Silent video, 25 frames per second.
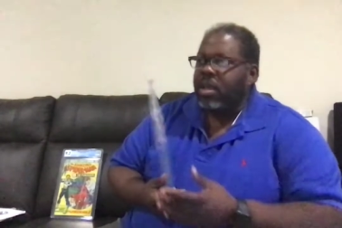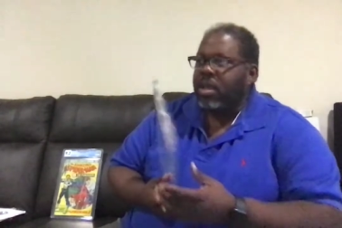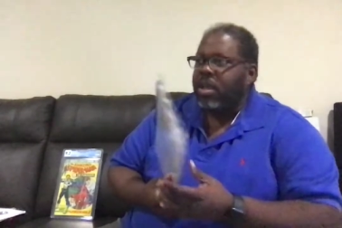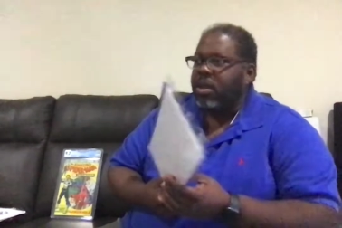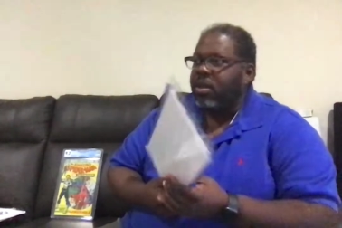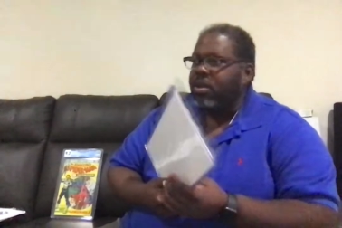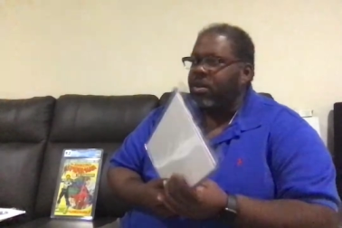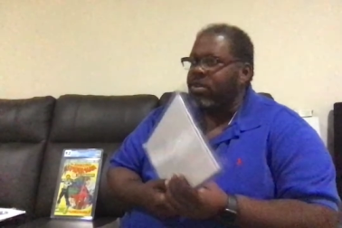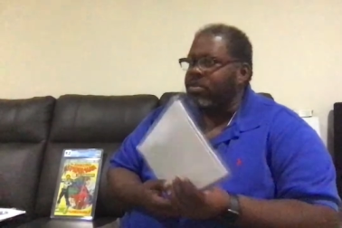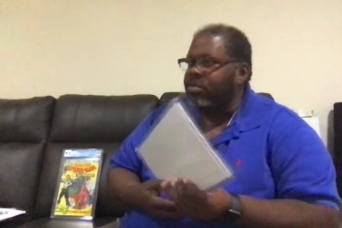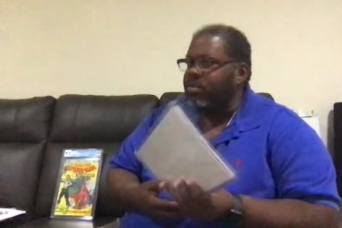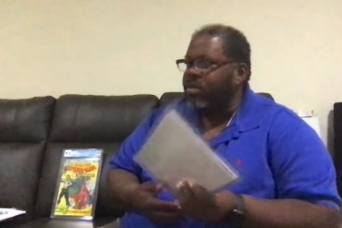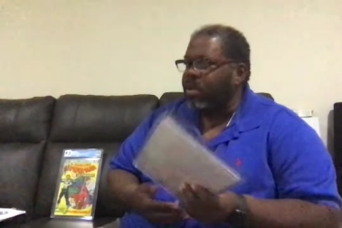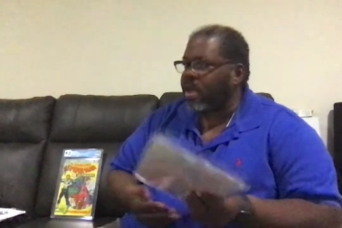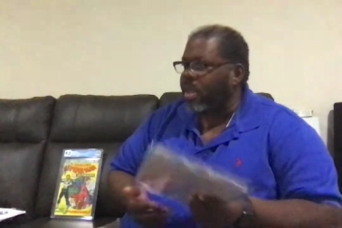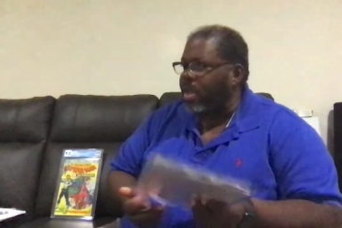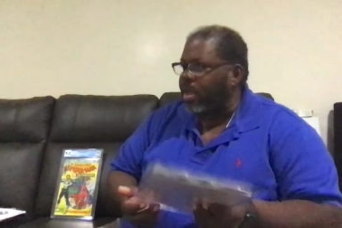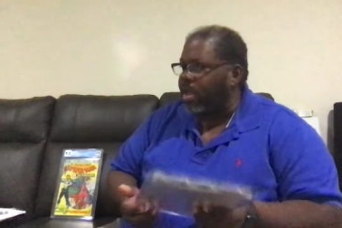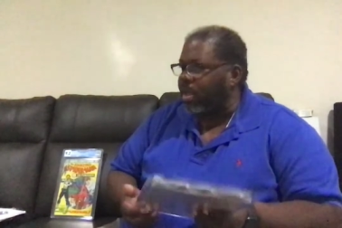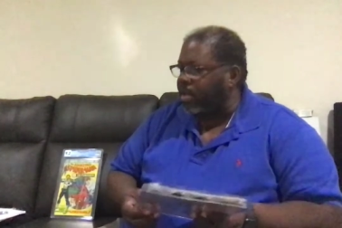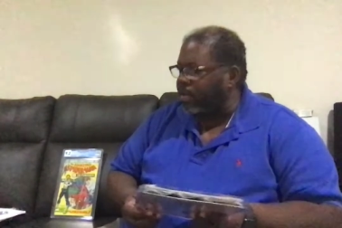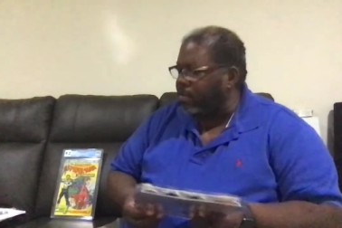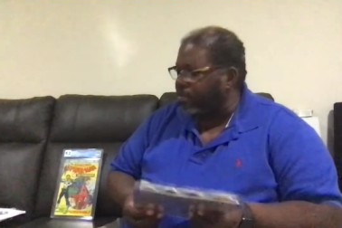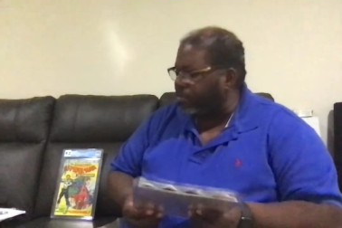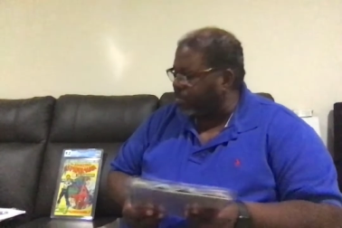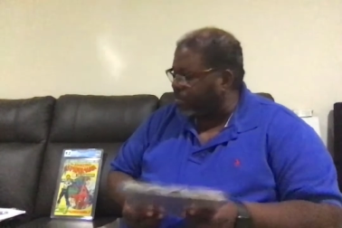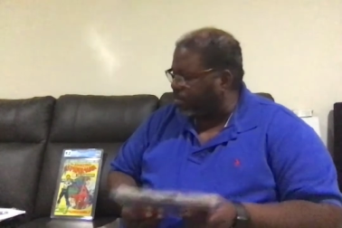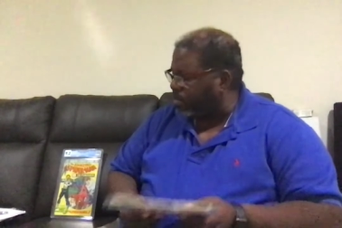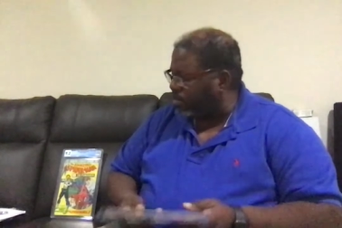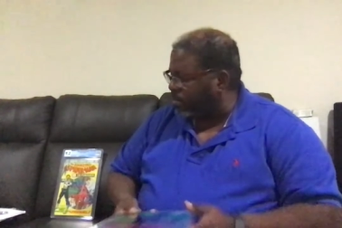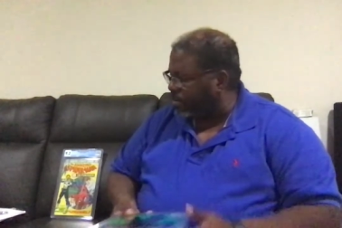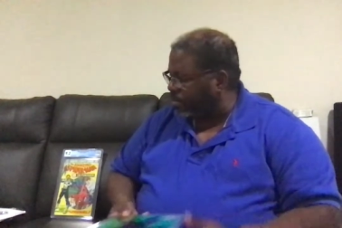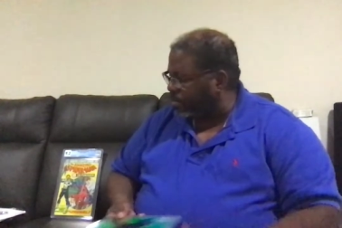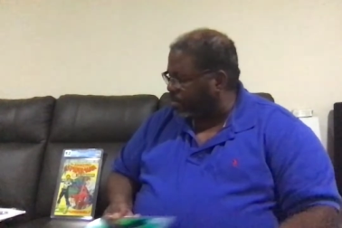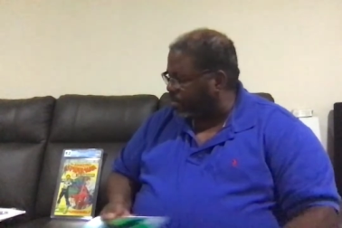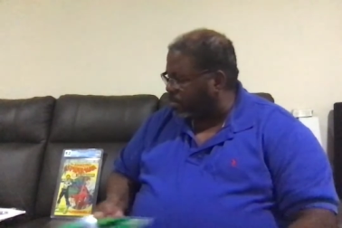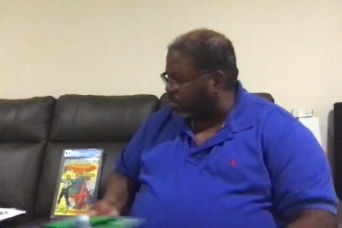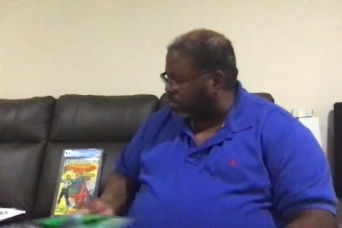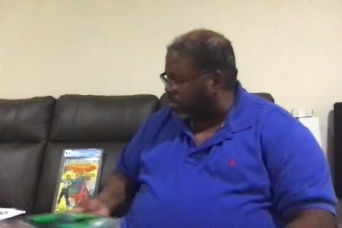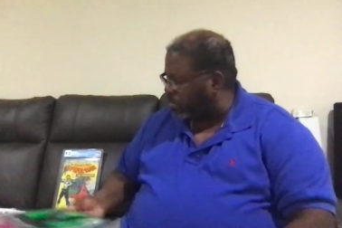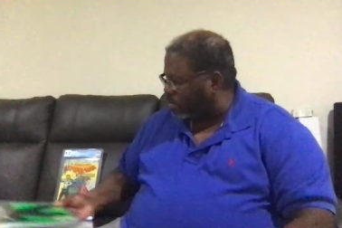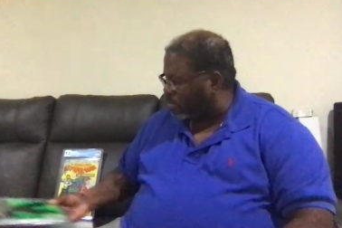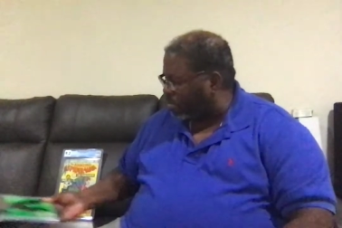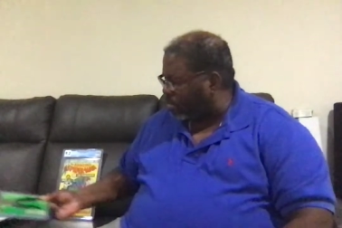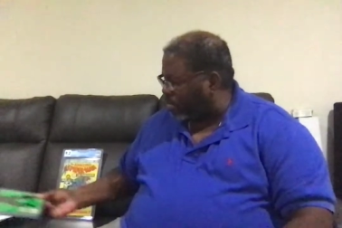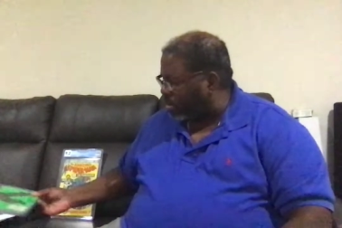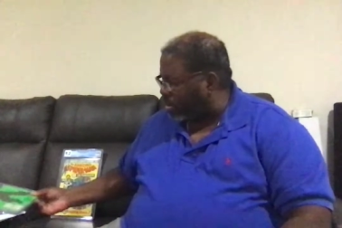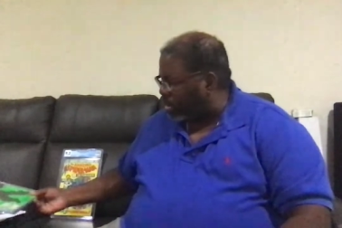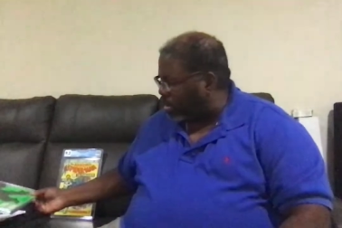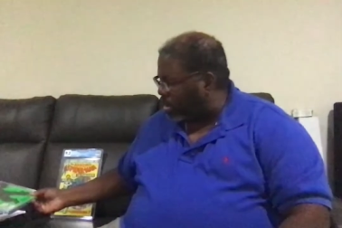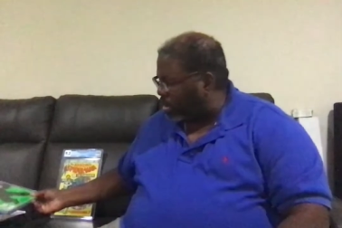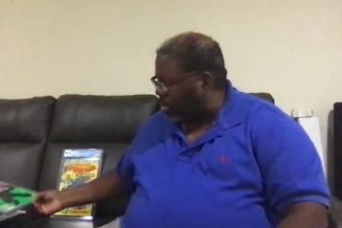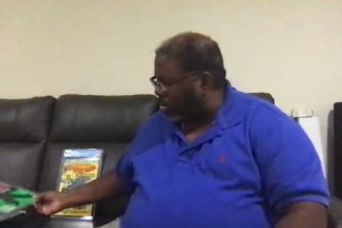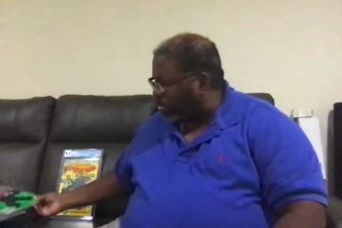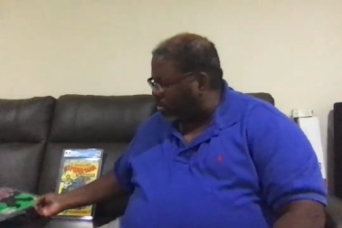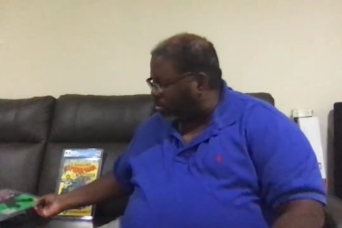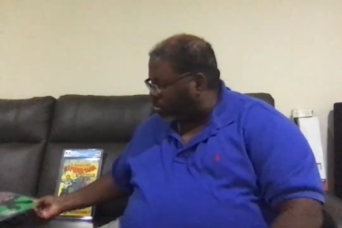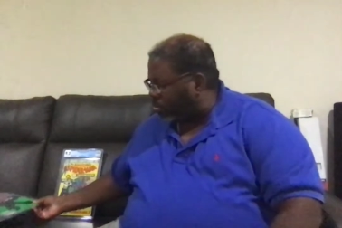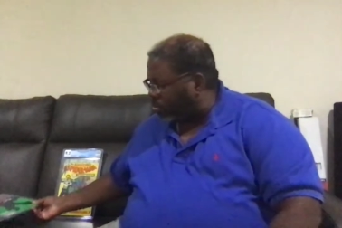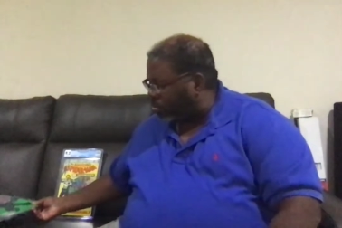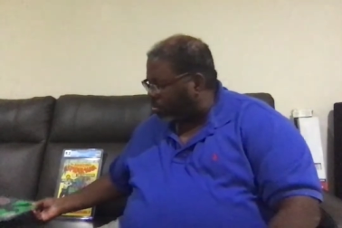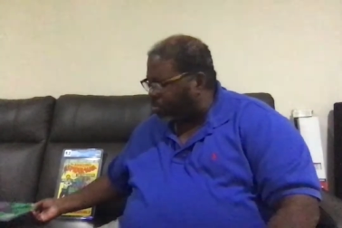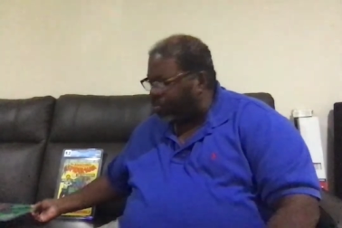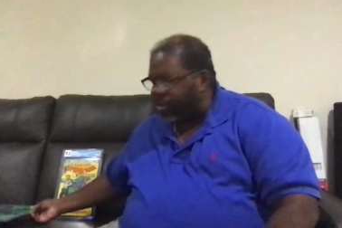I also have two